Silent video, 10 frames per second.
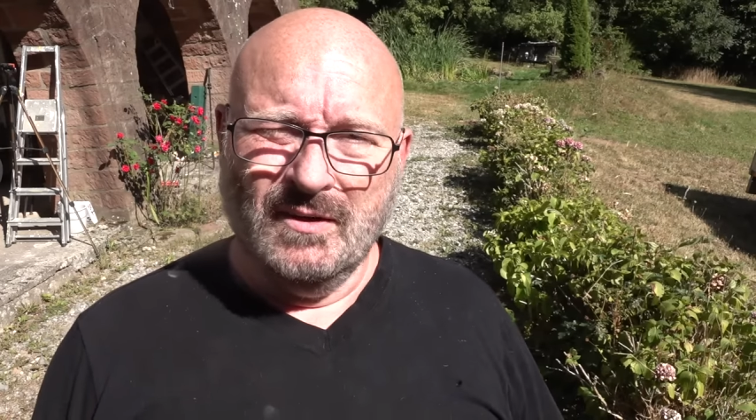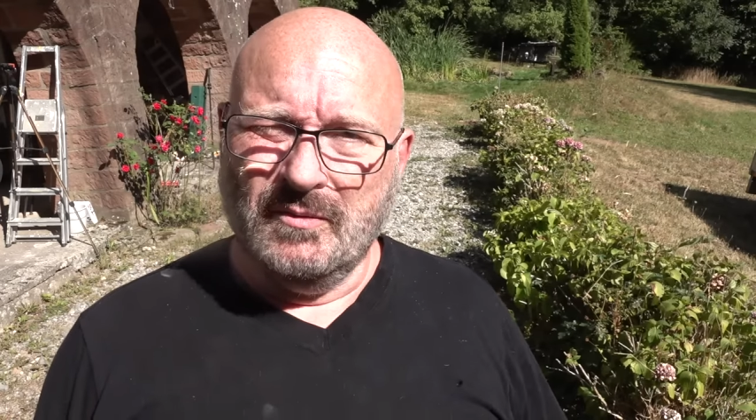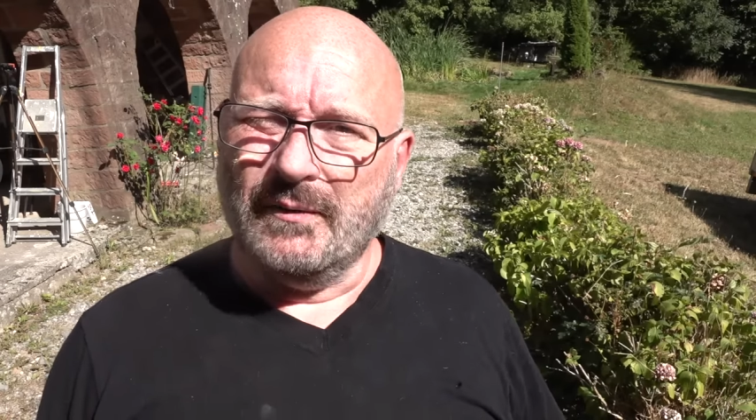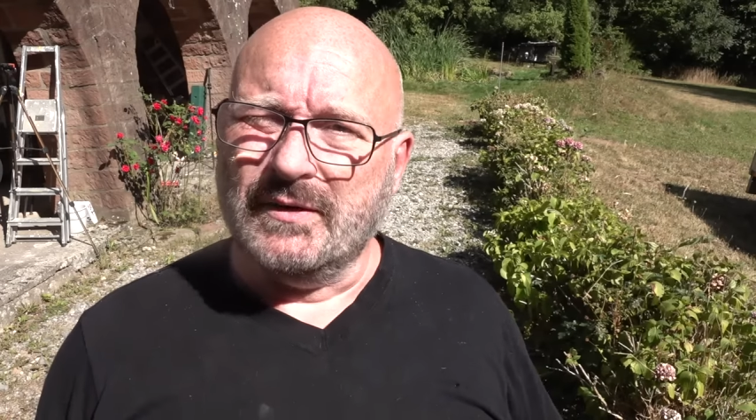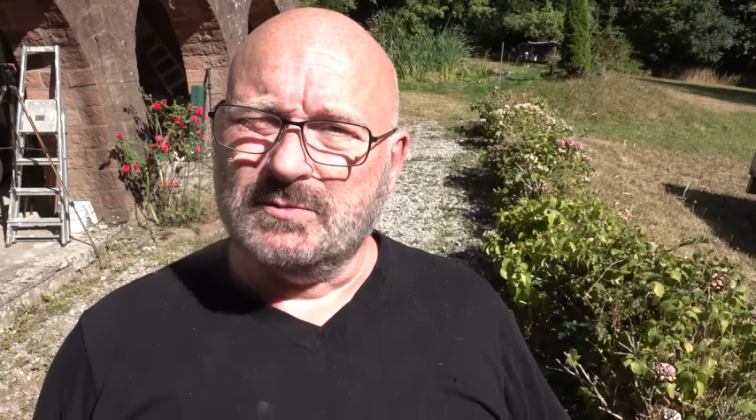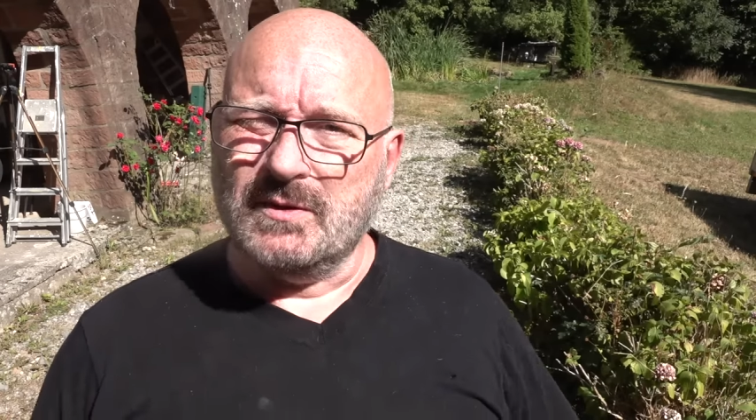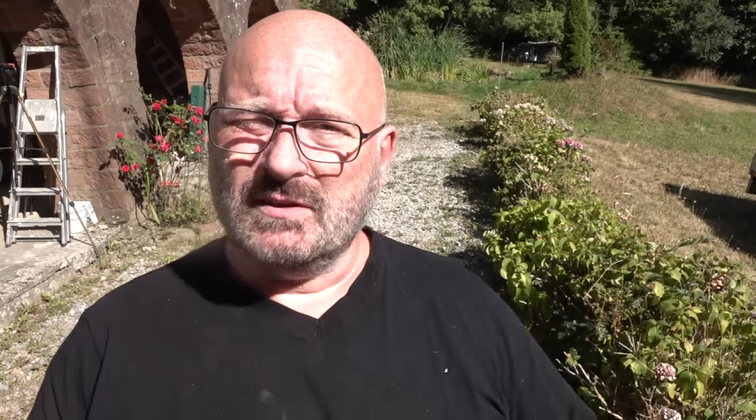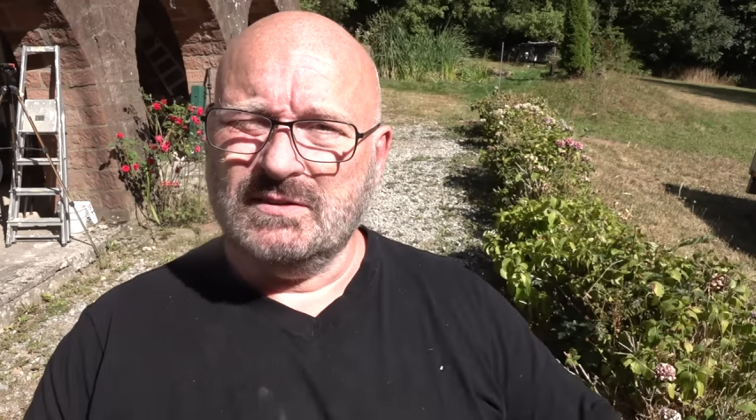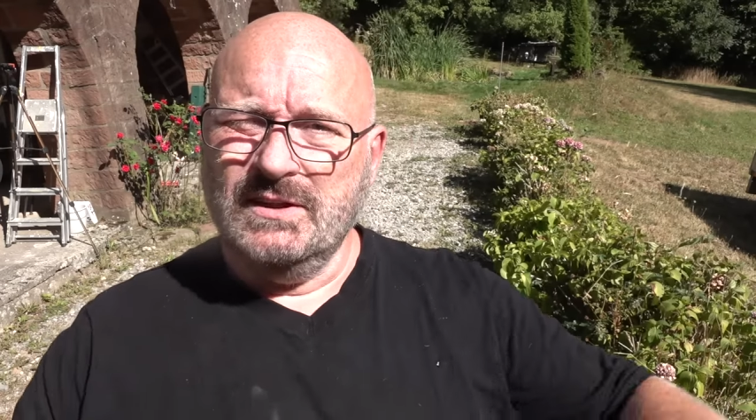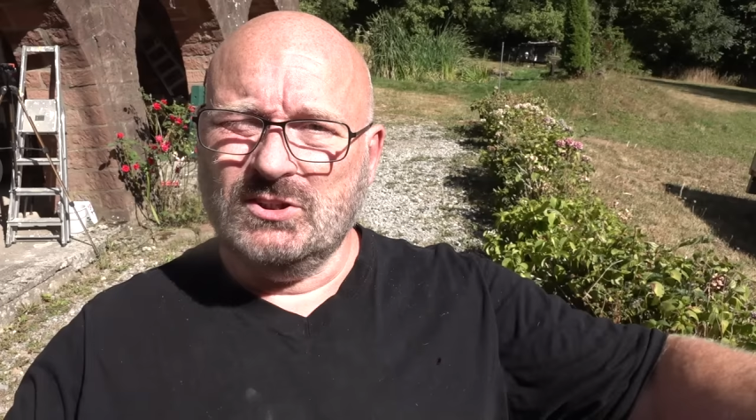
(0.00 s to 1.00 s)
Whereas with
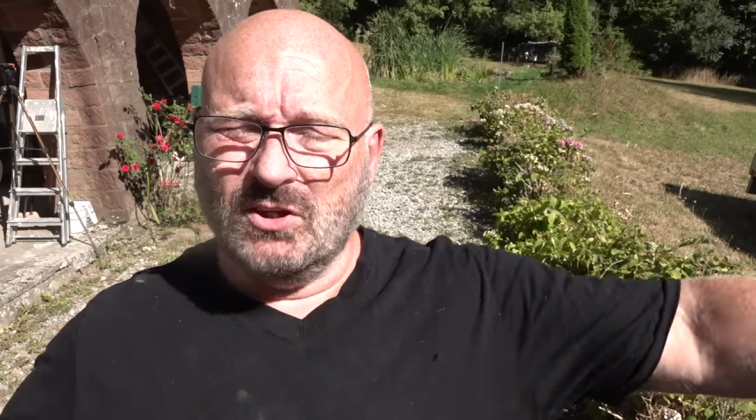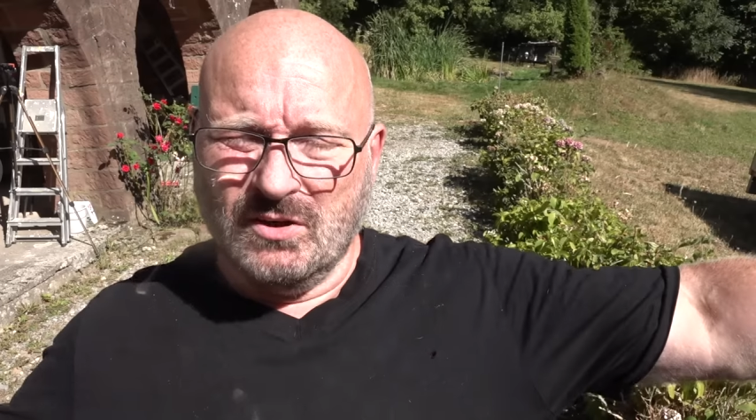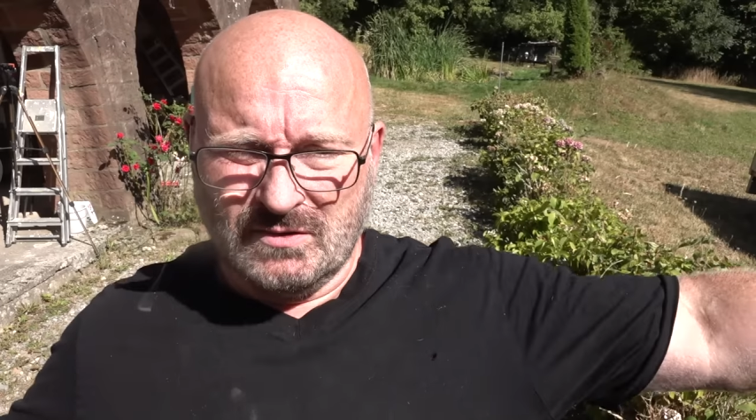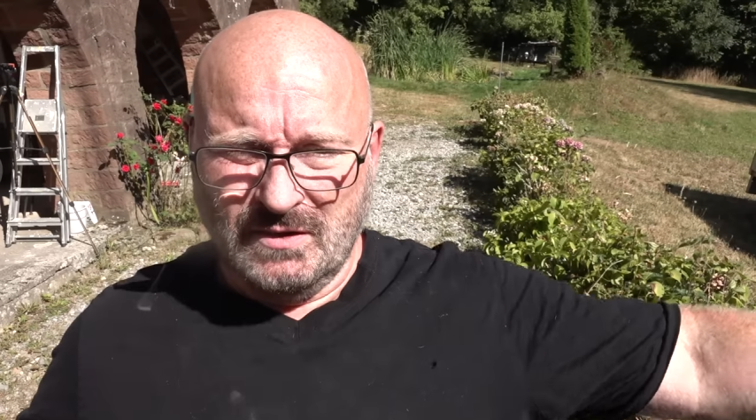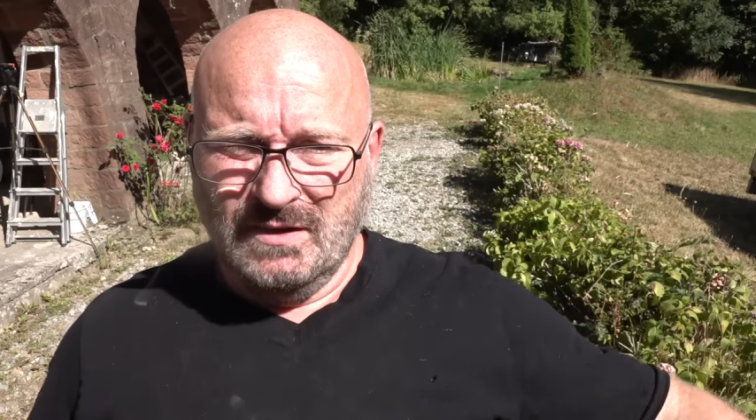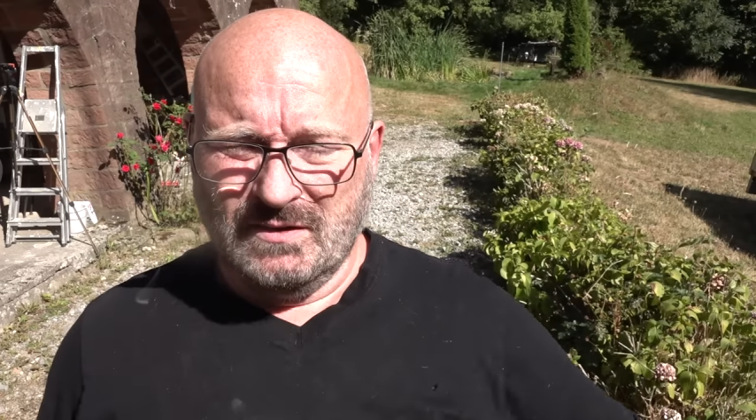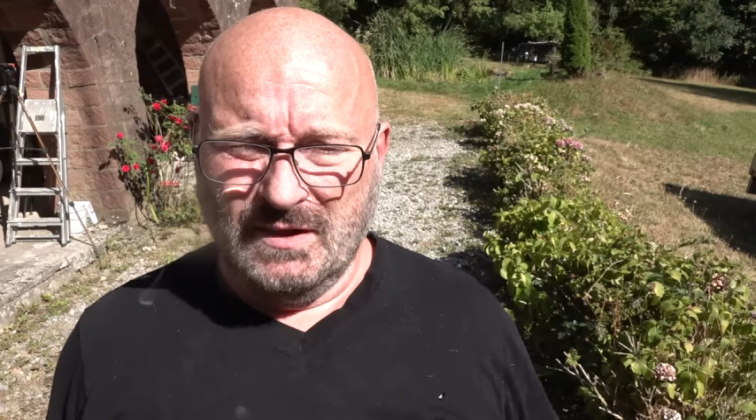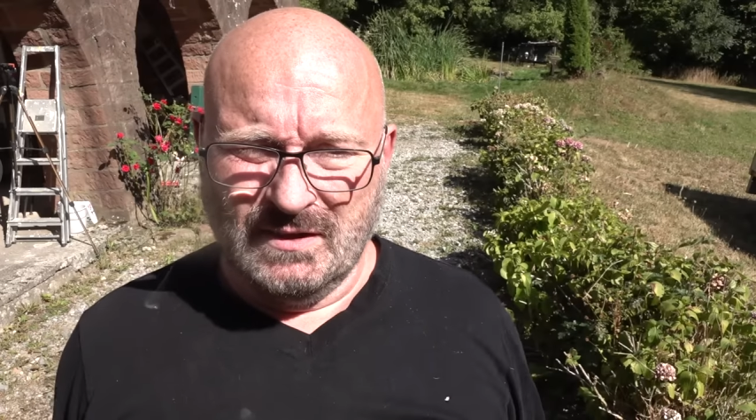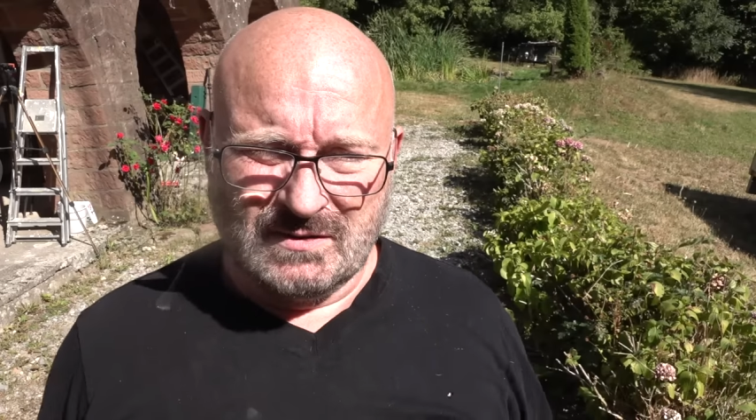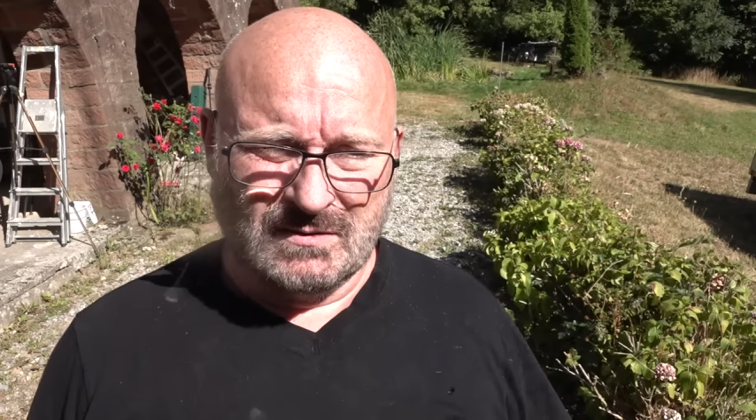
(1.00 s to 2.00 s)
the slingshot it
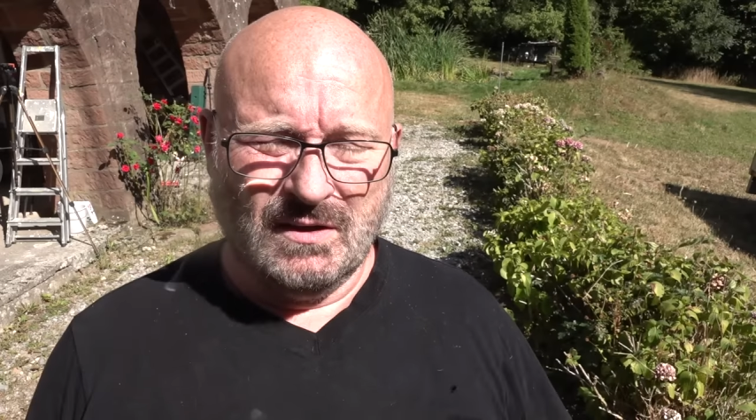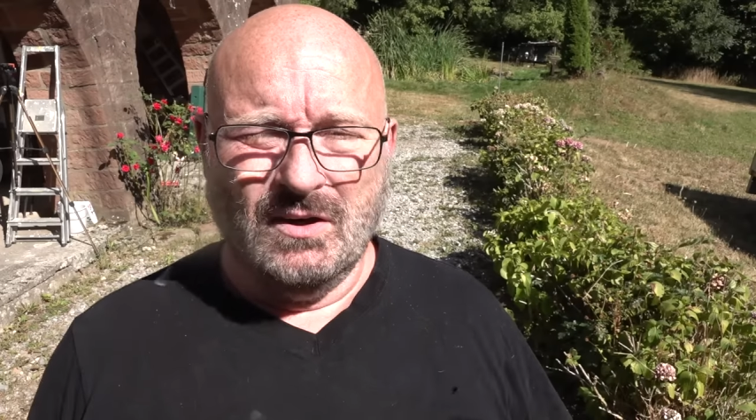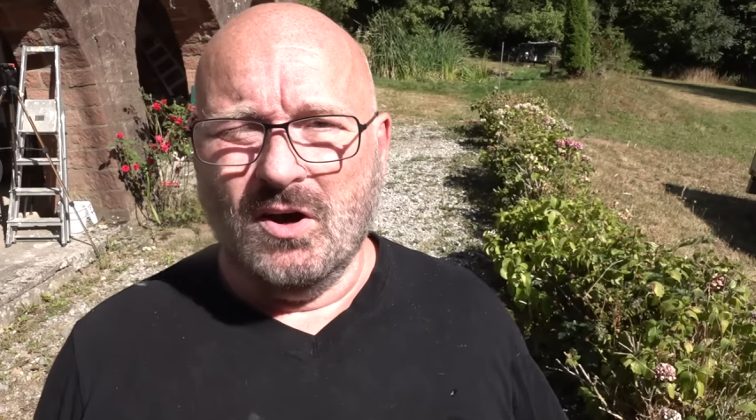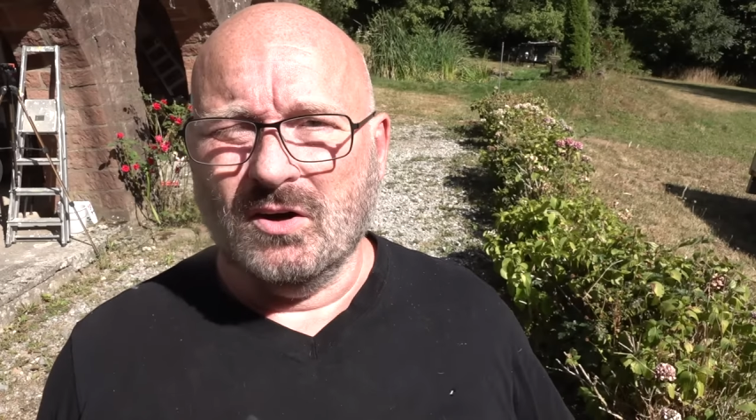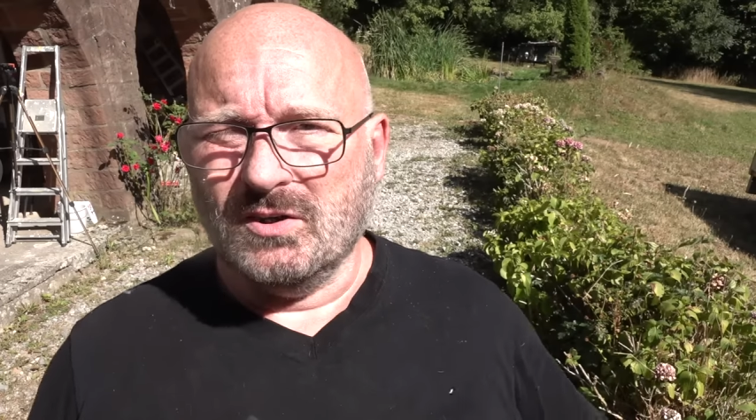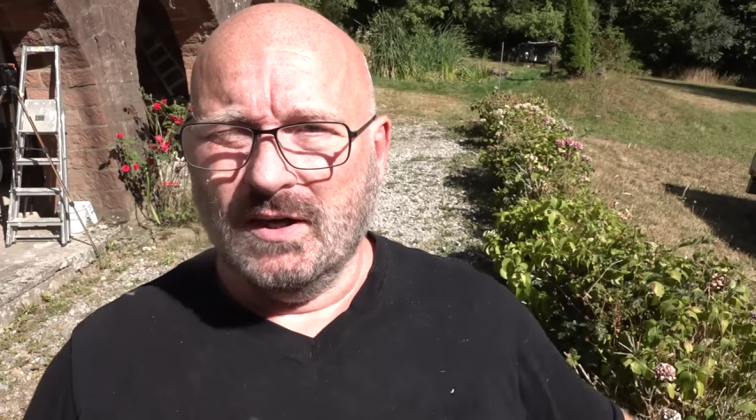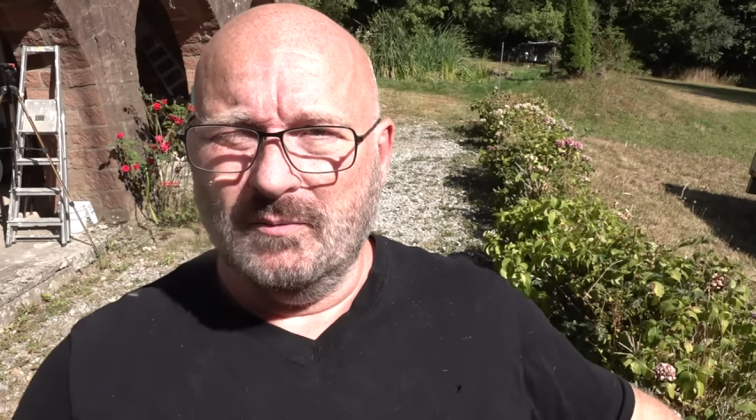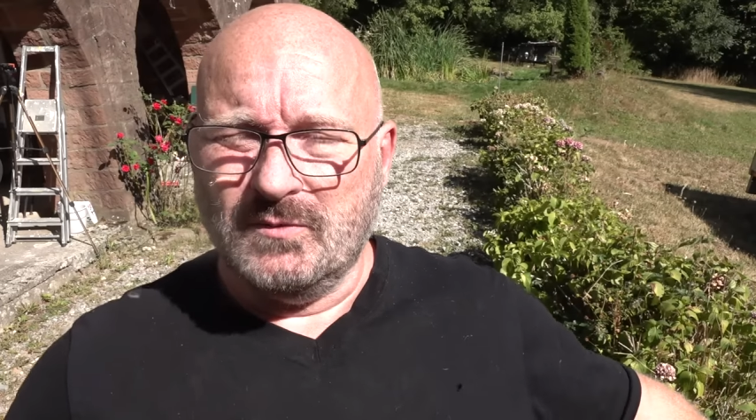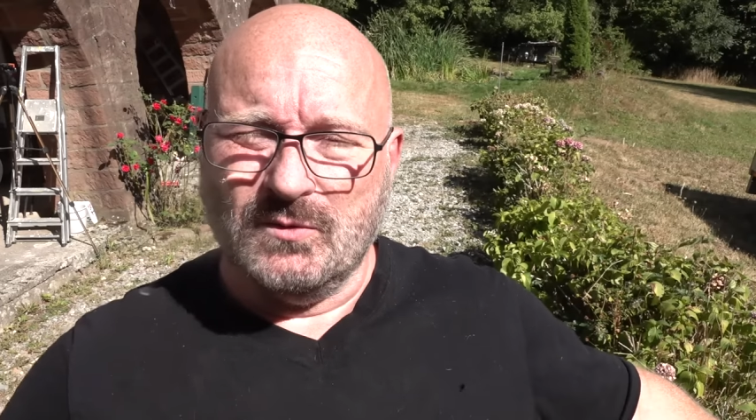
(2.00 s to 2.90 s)
takes a long time